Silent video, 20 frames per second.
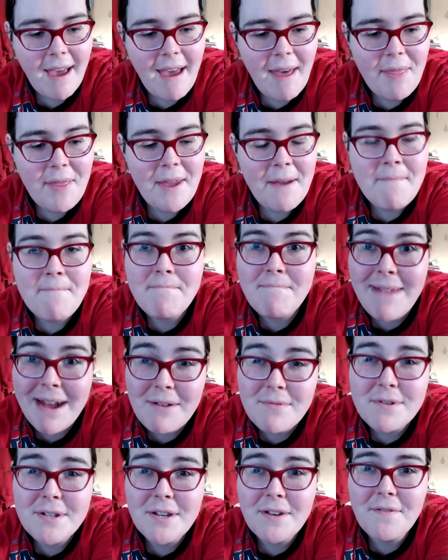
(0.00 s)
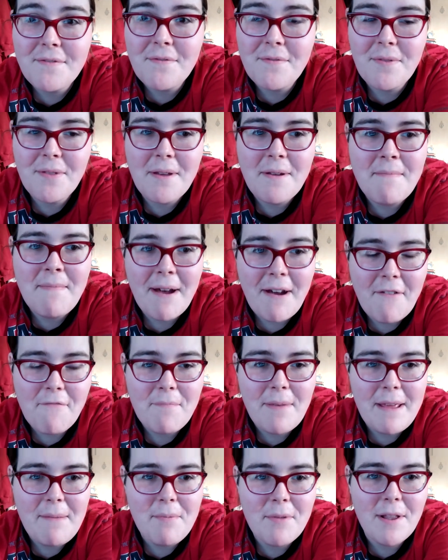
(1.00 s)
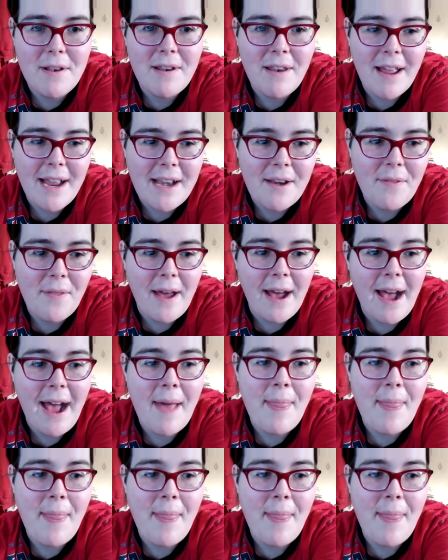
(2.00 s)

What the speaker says: and the amount of people that liked that,